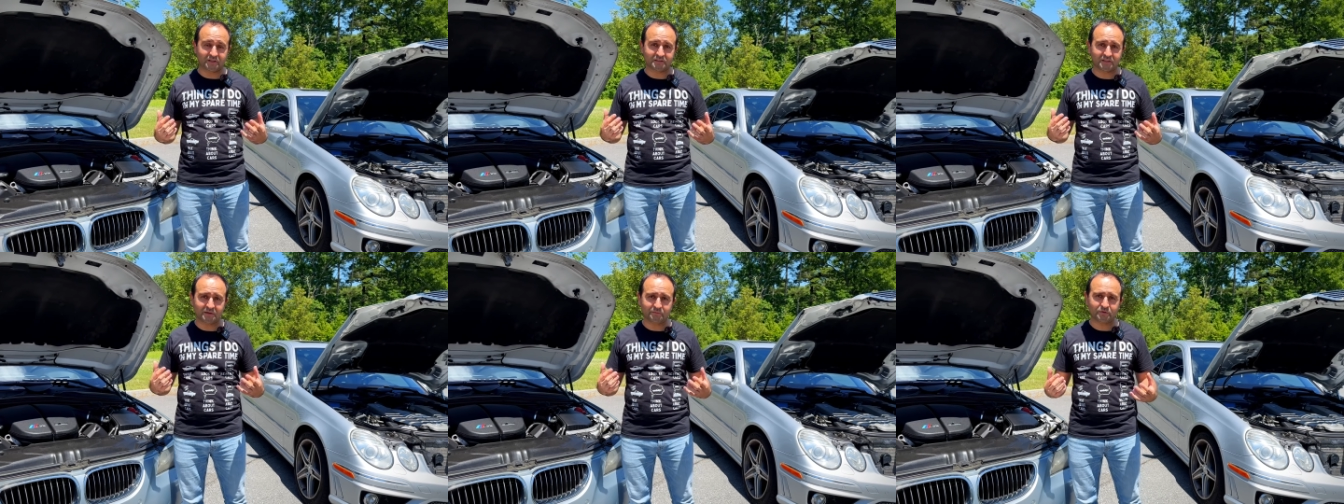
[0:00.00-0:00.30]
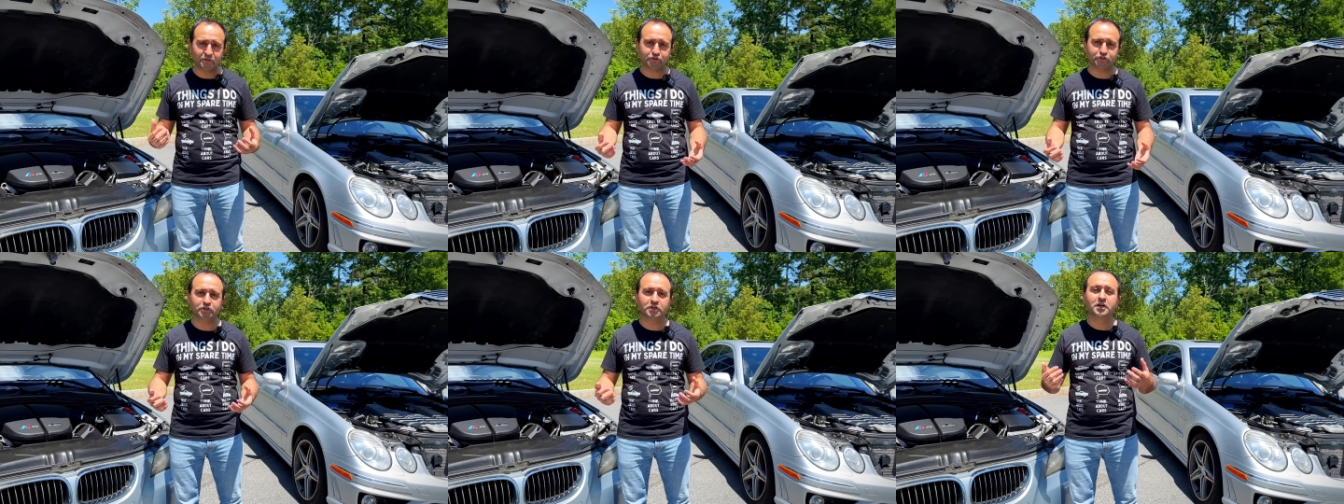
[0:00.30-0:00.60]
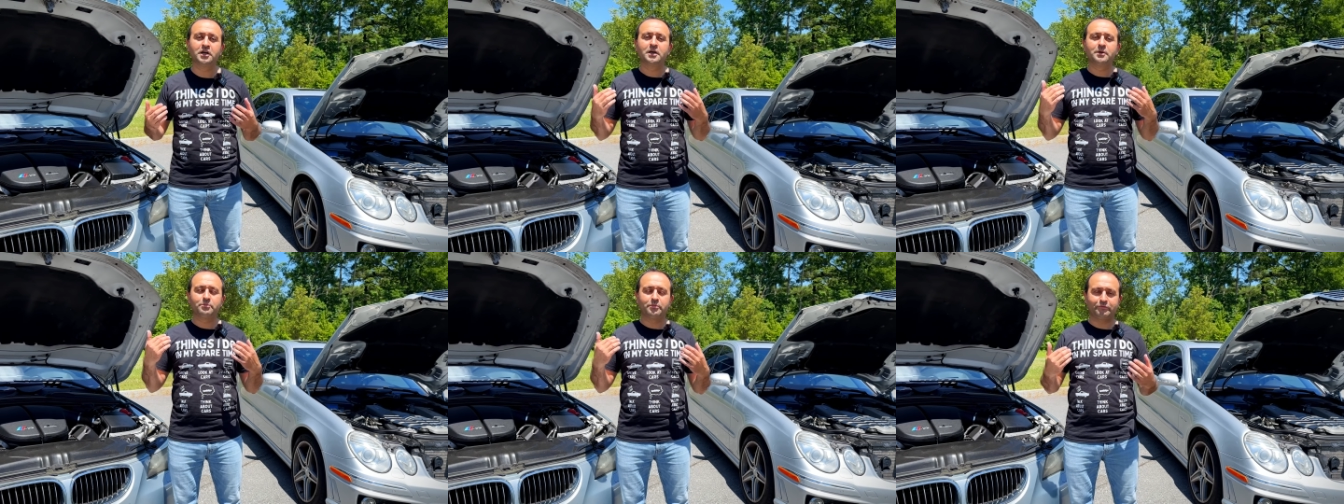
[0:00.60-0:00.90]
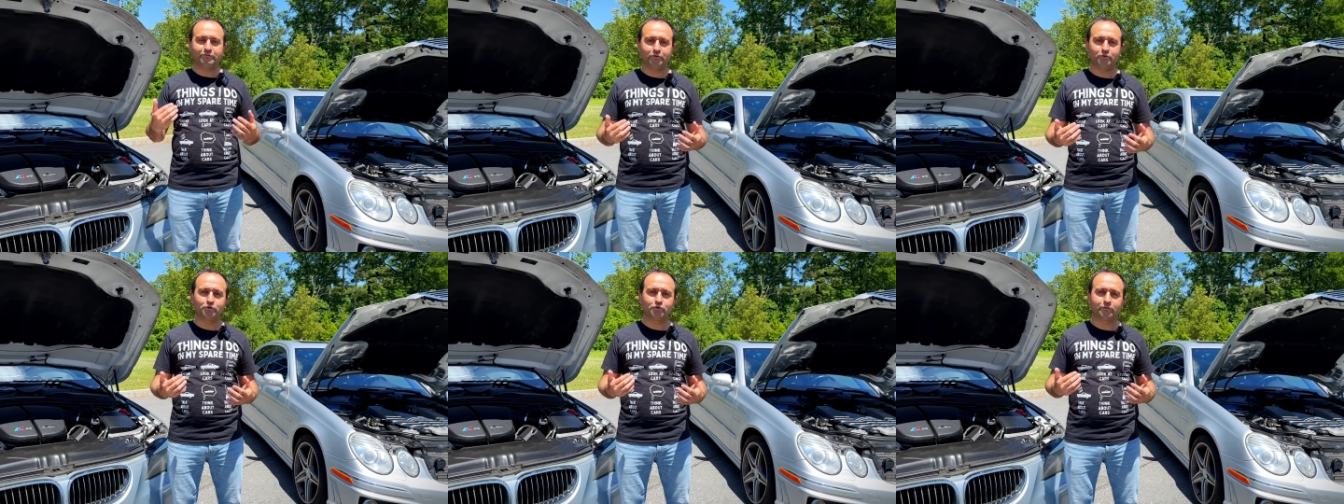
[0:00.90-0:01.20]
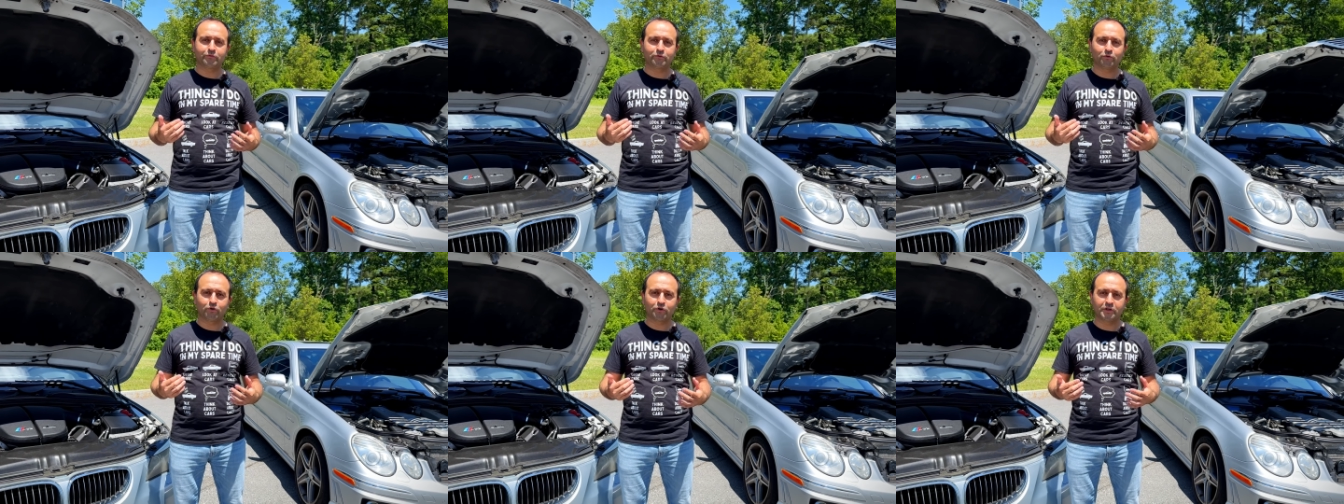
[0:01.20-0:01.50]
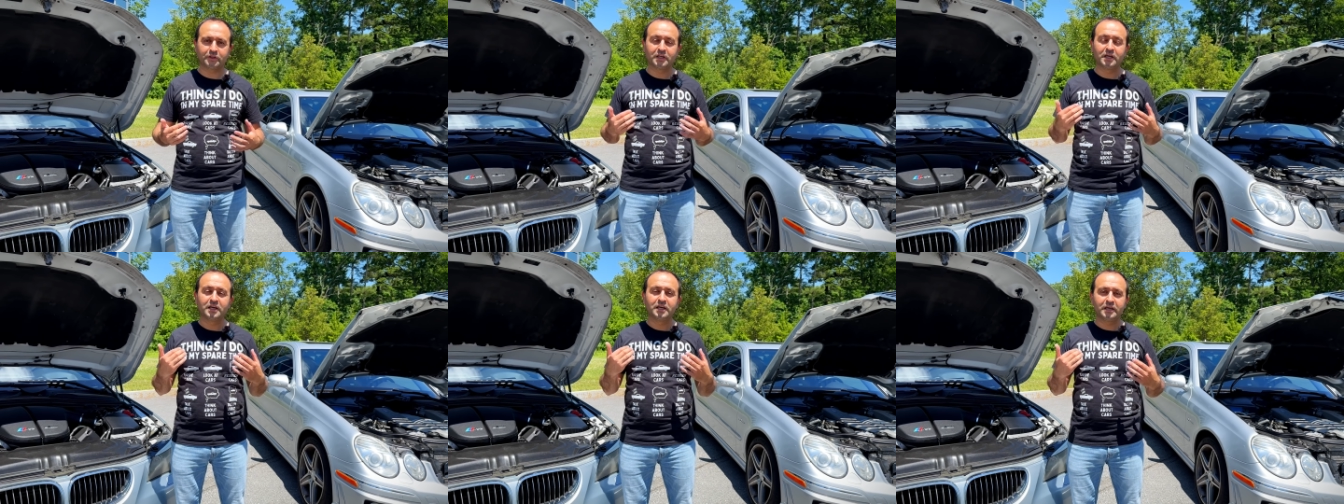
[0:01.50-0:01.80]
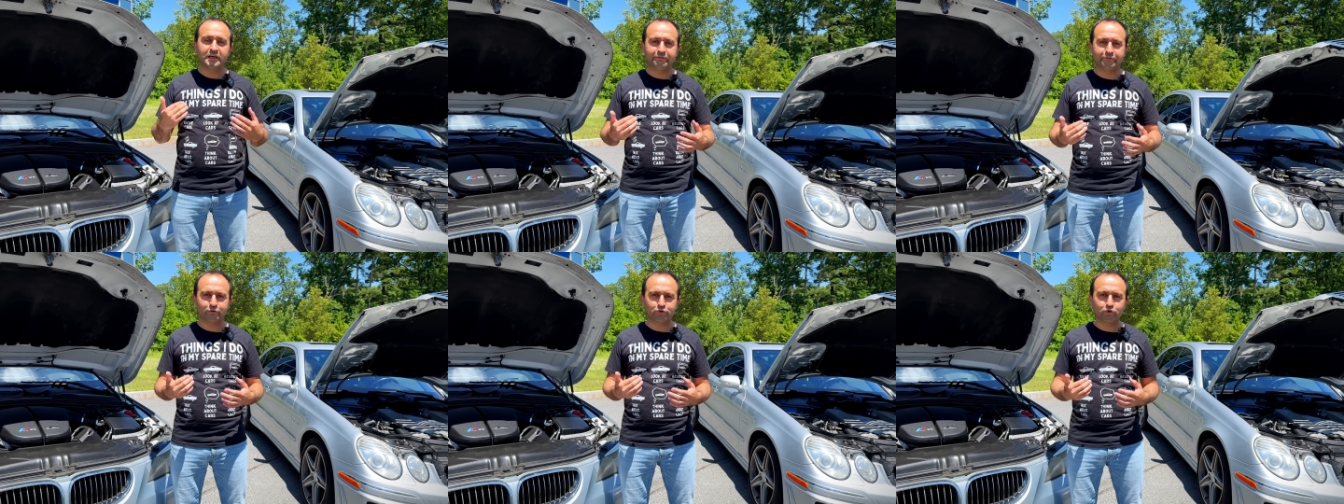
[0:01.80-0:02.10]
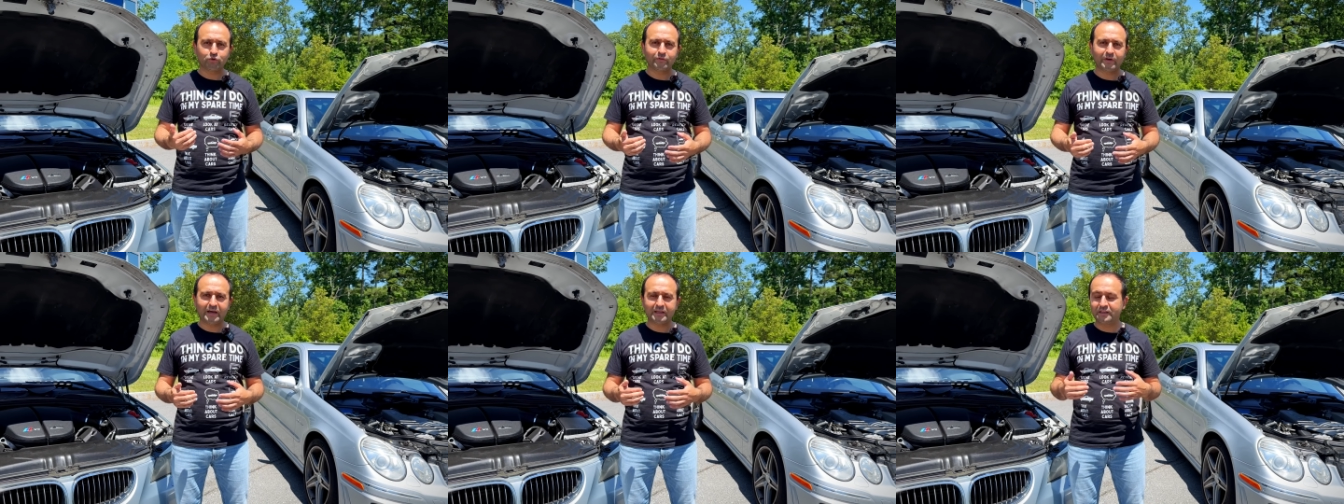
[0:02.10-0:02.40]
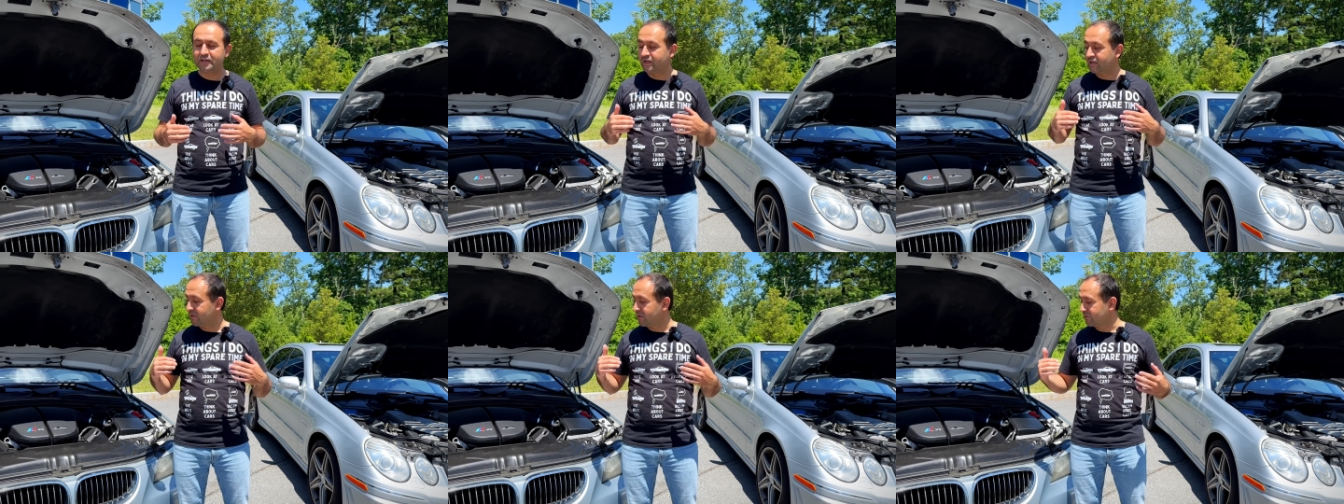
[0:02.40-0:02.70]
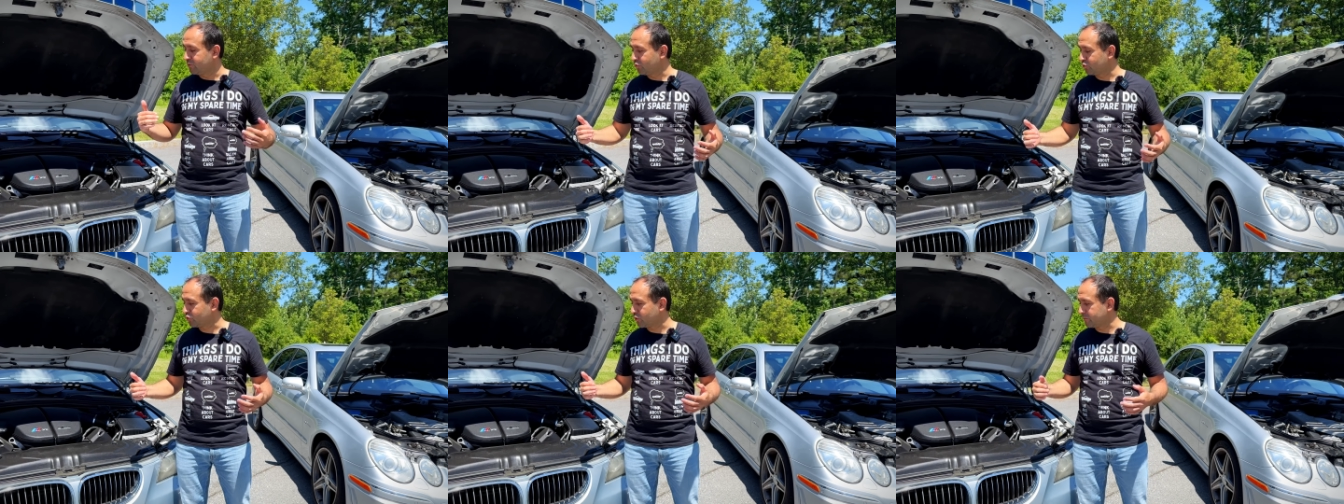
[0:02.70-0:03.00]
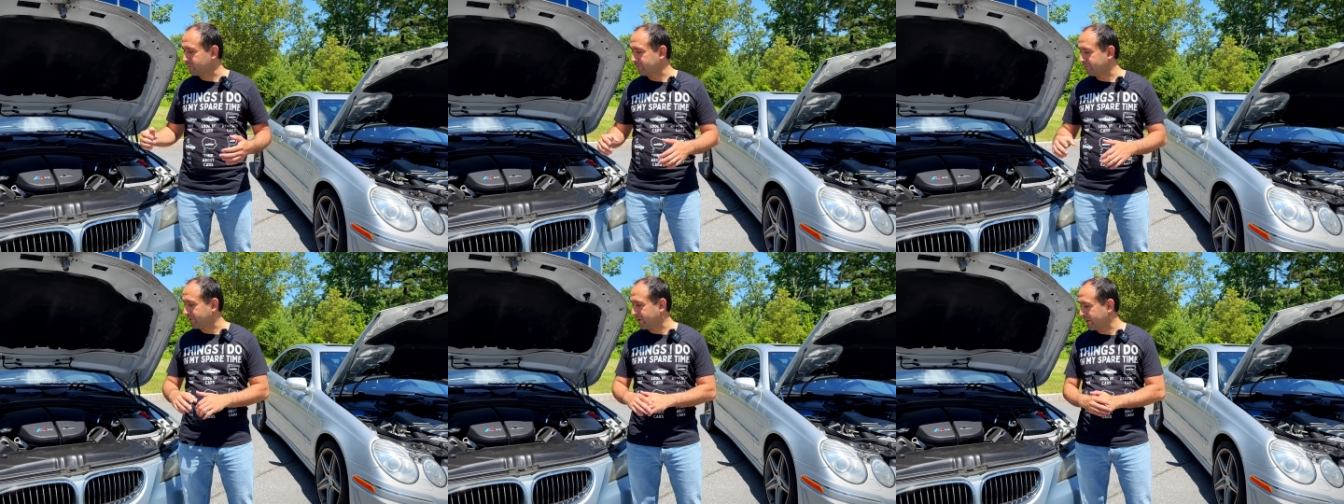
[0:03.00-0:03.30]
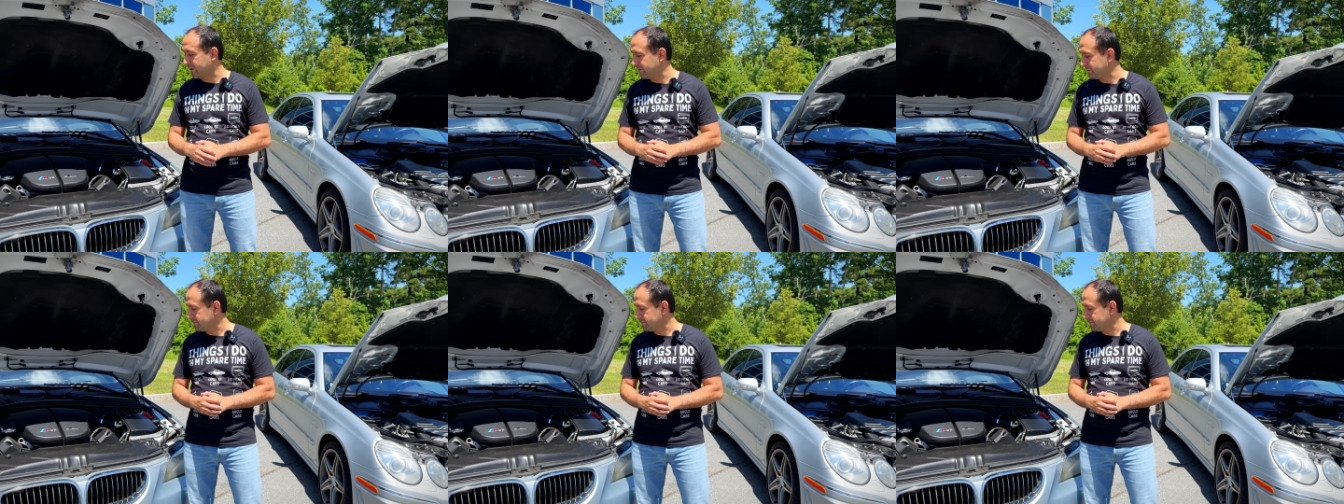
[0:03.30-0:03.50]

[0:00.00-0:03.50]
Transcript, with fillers: temperature before you floor it. If you do that, you should be fine.